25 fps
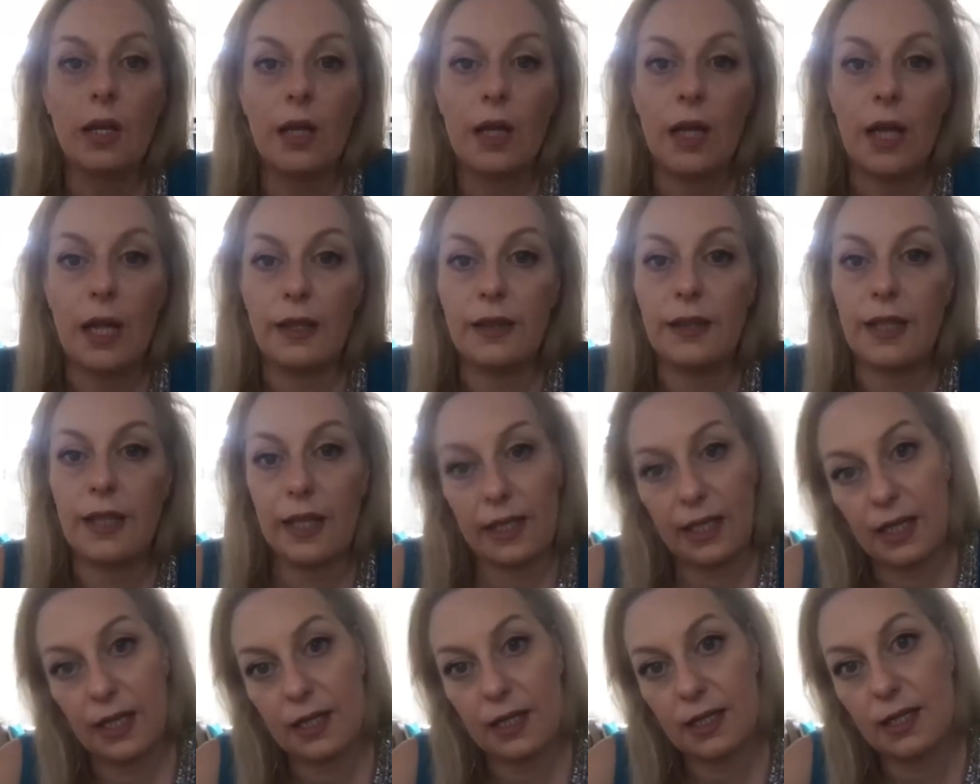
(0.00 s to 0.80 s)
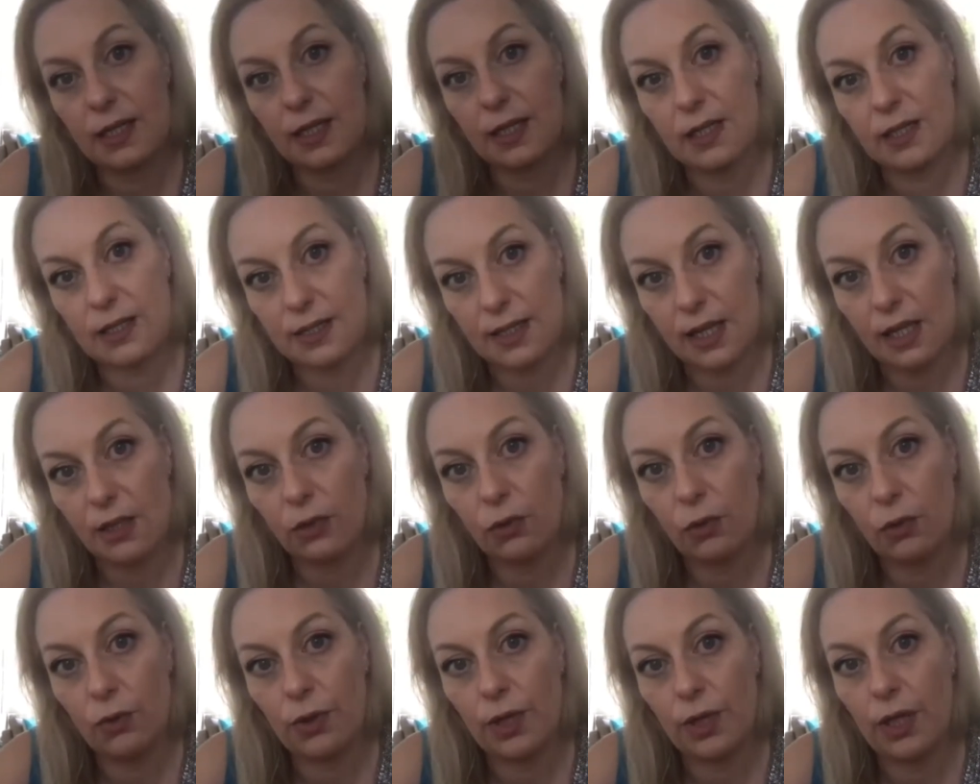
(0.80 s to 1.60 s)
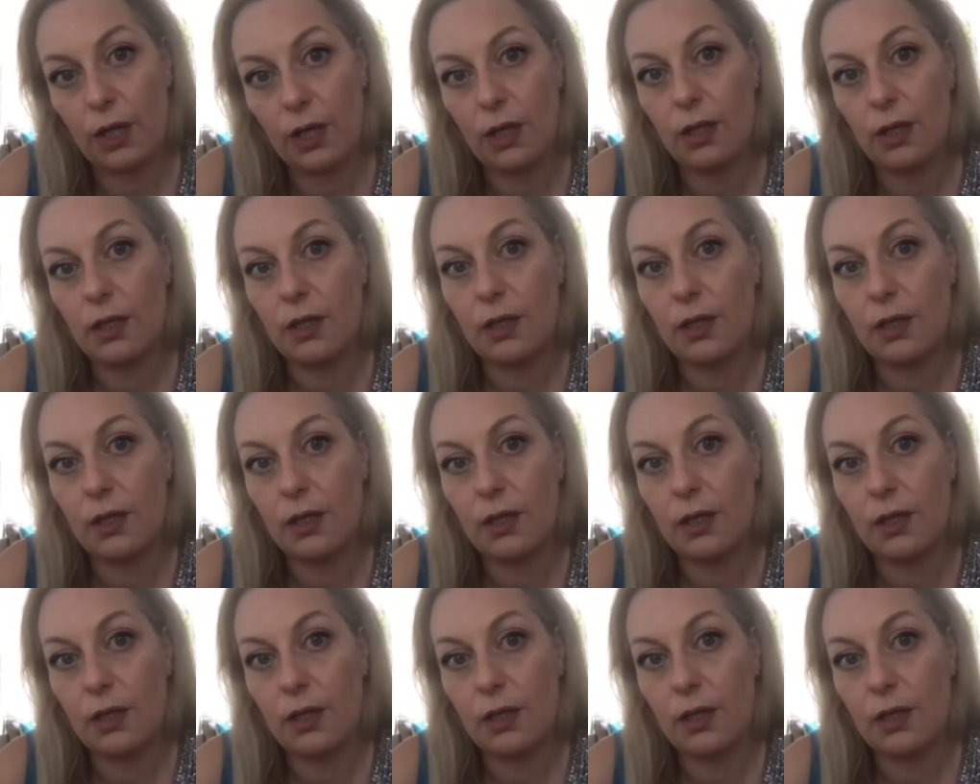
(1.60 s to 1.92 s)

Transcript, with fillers: and I can send you the